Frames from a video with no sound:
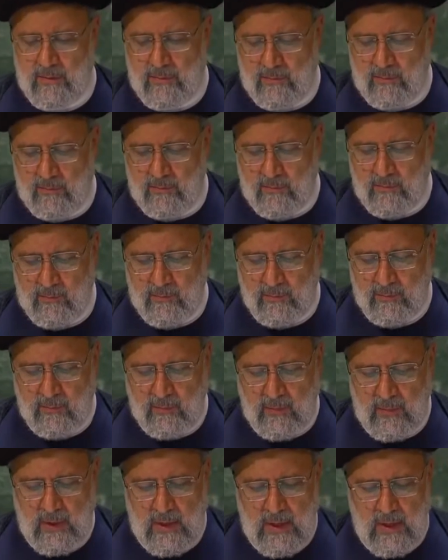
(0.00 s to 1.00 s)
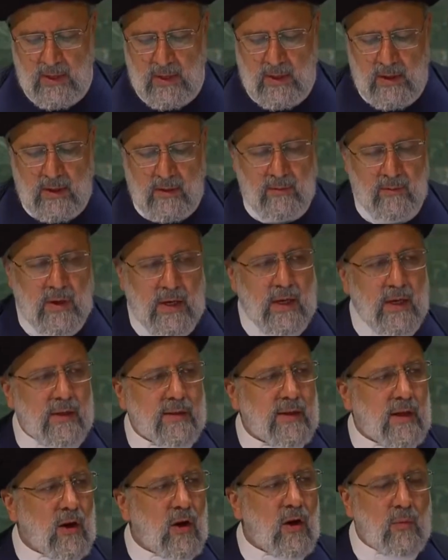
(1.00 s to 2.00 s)
The Quran forbids
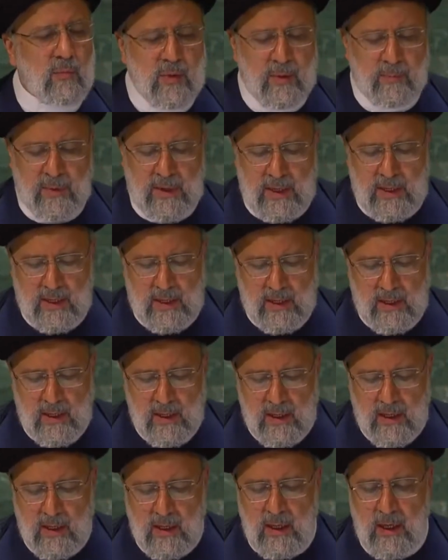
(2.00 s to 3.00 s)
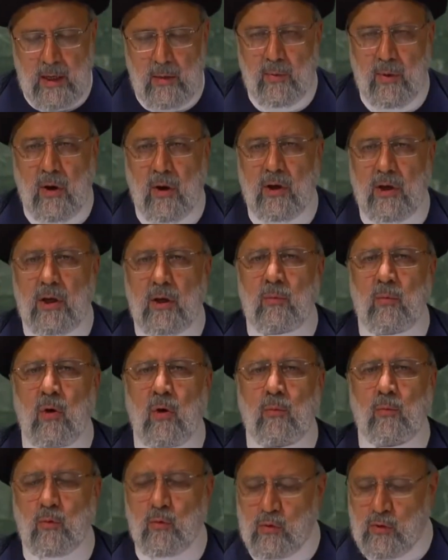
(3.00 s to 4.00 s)
all forms of violence in
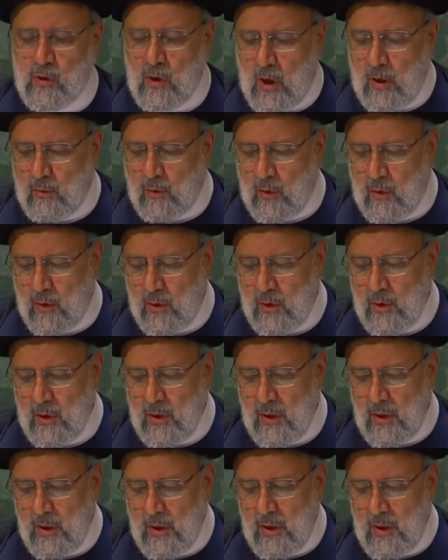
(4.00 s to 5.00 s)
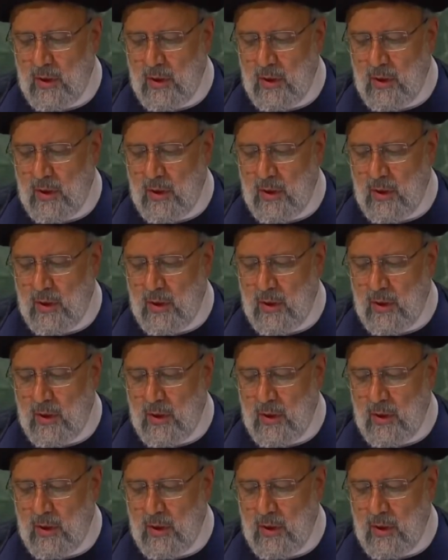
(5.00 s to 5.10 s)
human interactions